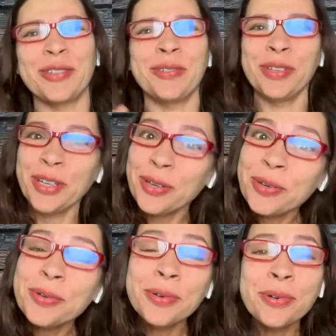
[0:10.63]

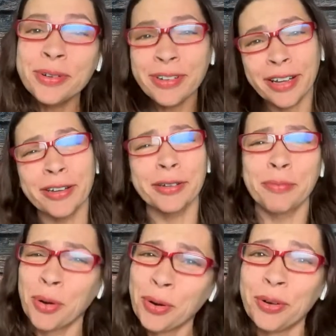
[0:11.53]
you. Good
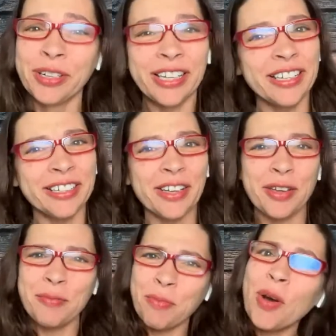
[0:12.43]
morning
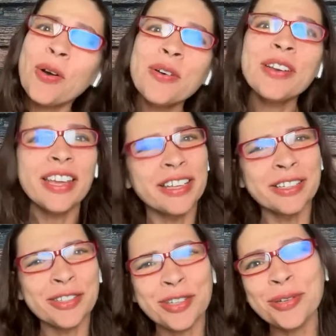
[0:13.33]

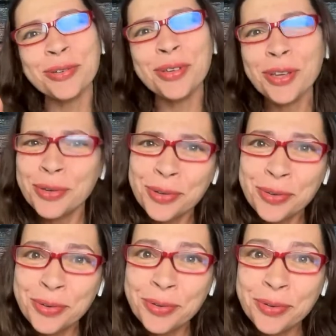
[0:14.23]
to
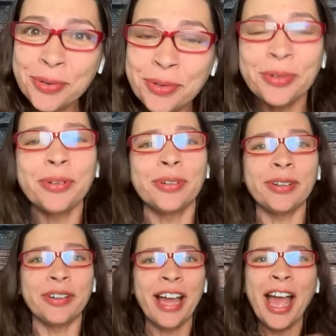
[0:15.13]

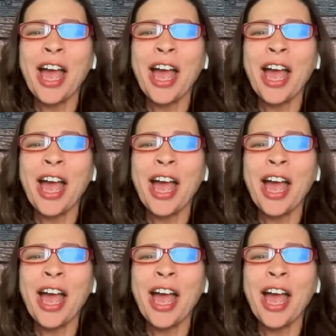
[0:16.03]
you.